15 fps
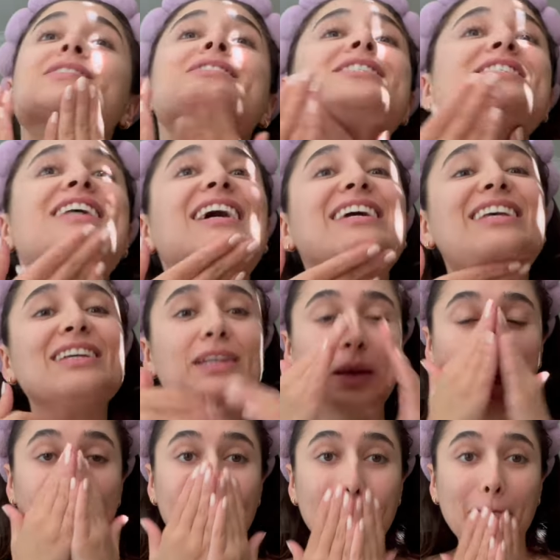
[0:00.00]
2nd,
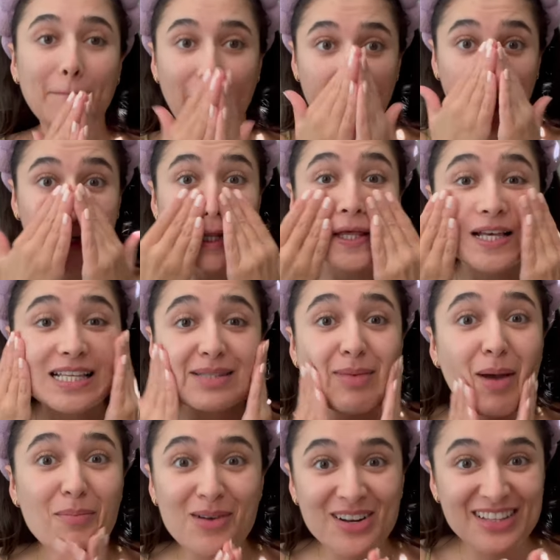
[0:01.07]
and it is
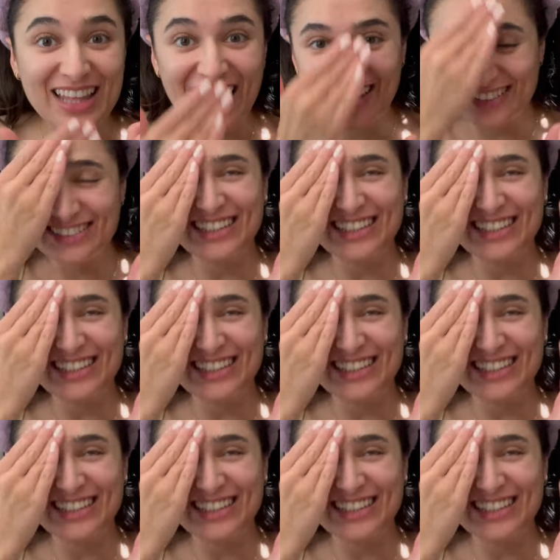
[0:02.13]
my birthday.